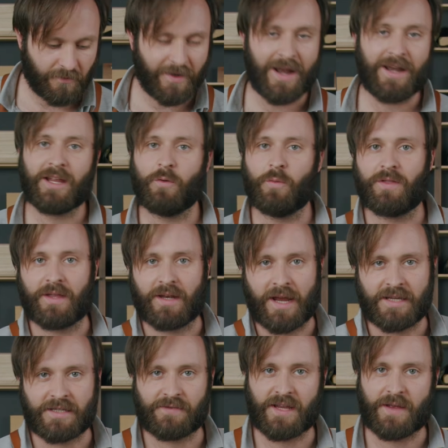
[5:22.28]
flattening with
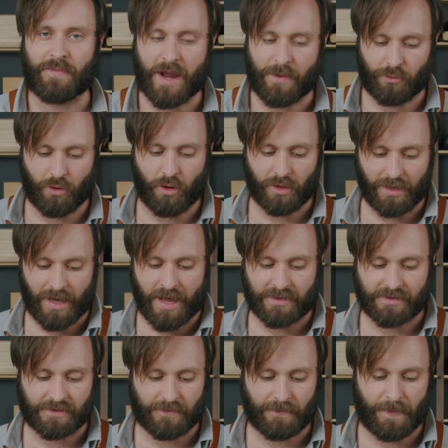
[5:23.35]
adhesive sandpaper on
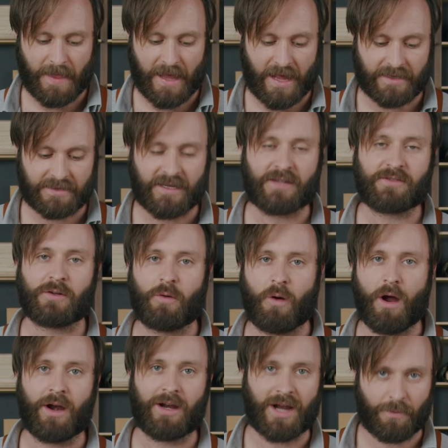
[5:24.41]
glass does
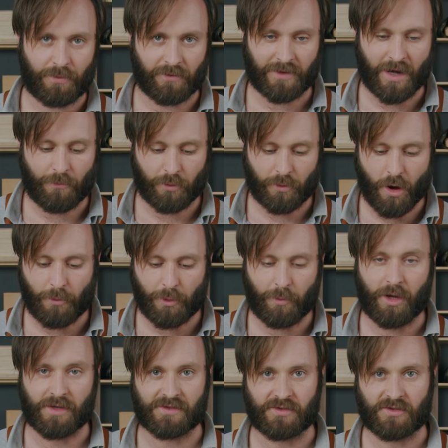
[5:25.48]
require a couple of
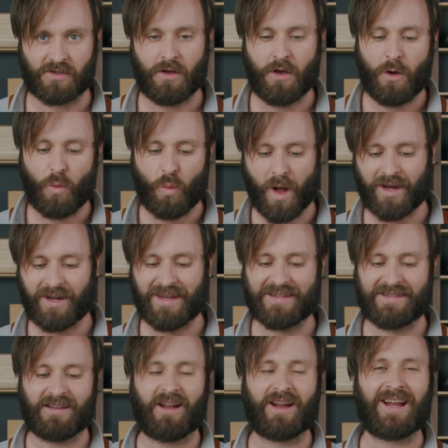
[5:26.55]
compromises. One
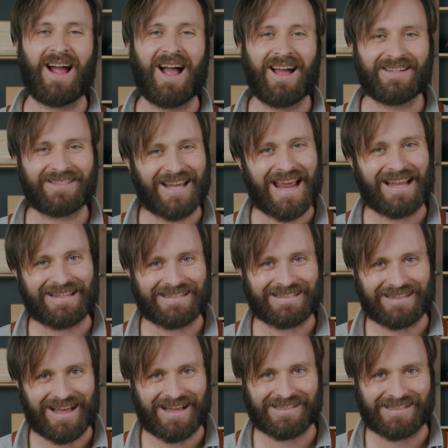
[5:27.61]
is that I can't take this
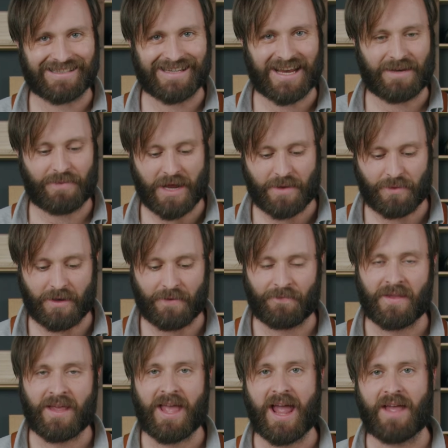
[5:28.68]
glass and sandpaper
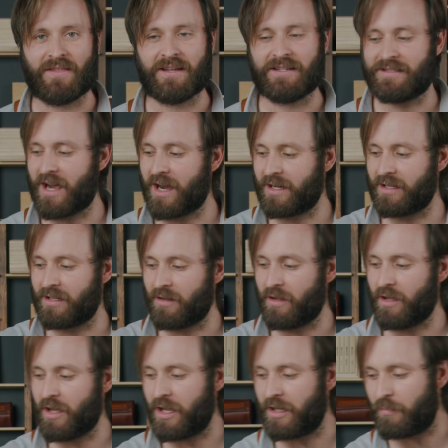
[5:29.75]
and then dunk it
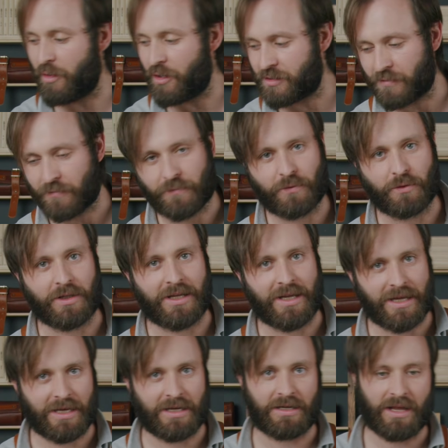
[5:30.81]
and immerse it
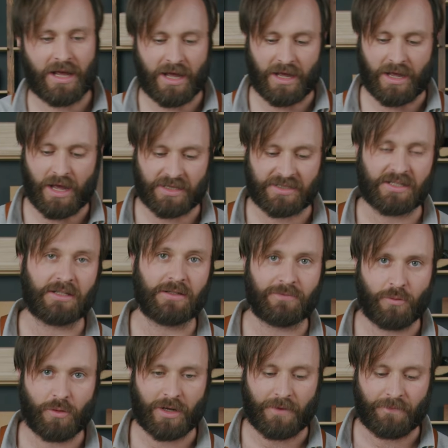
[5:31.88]
fully in a sink of
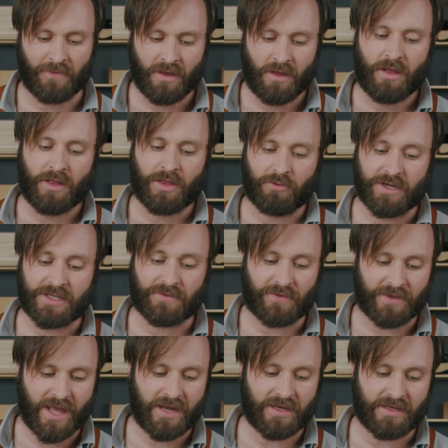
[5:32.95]
water. The reason
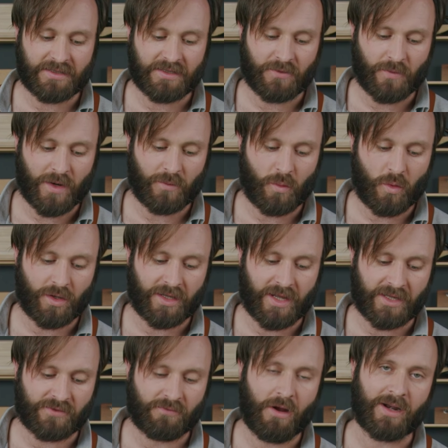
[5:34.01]
for that is that when water
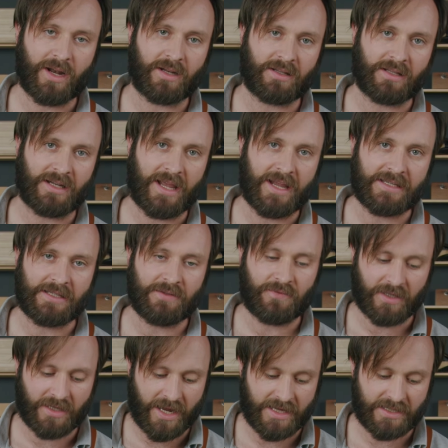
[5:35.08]
gets right under the
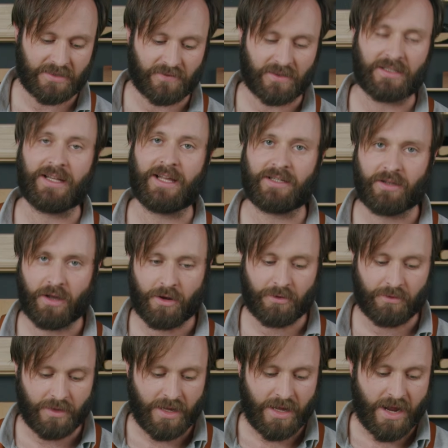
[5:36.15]
adhesive can let
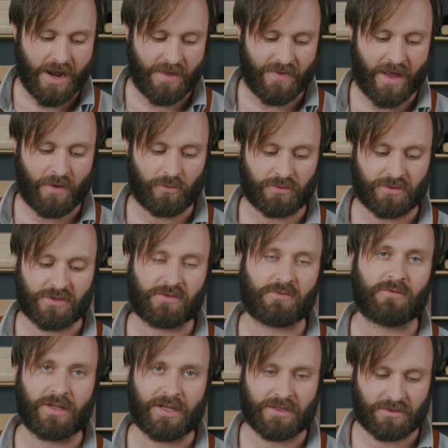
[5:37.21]
go, and that will
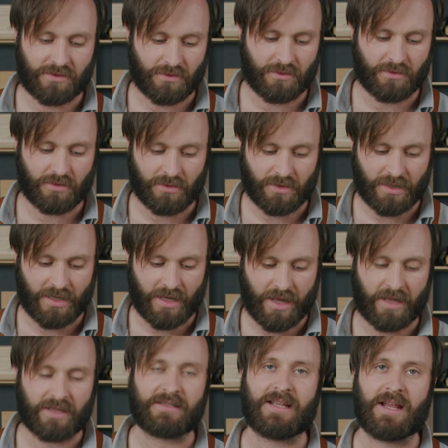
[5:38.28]
just lead to
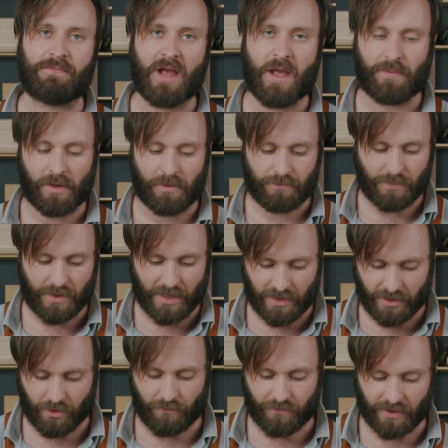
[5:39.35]
the sandpaper
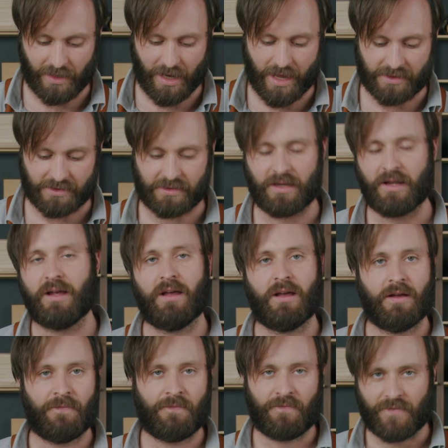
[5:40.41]
peeling off the glass.
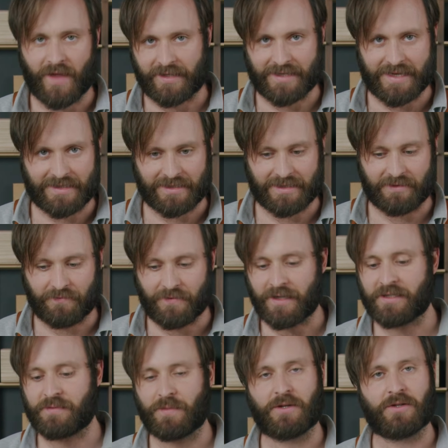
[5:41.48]
That's easily to
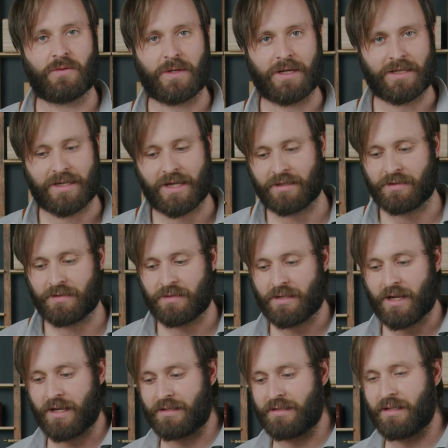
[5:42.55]
fix because we can then
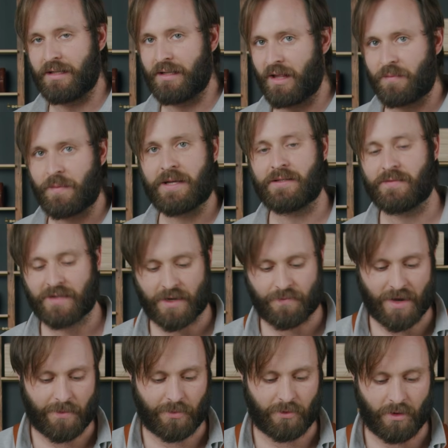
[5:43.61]
stick another piece of
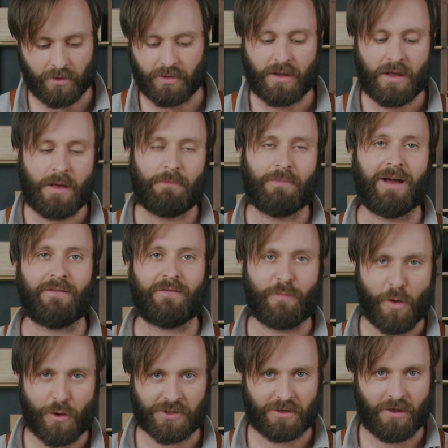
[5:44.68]
sandpaper on, but for
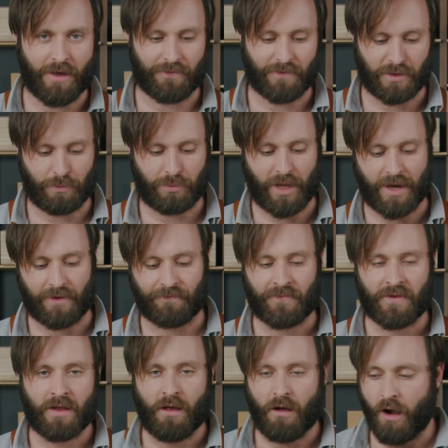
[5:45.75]
most life in the plate,
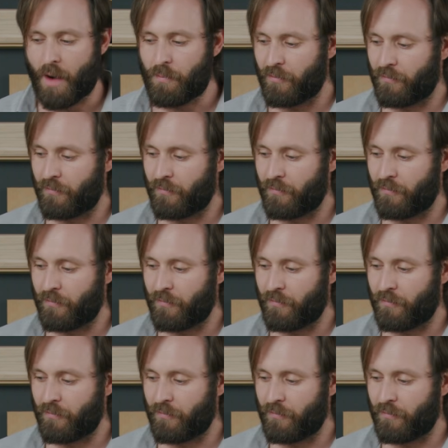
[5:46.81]
I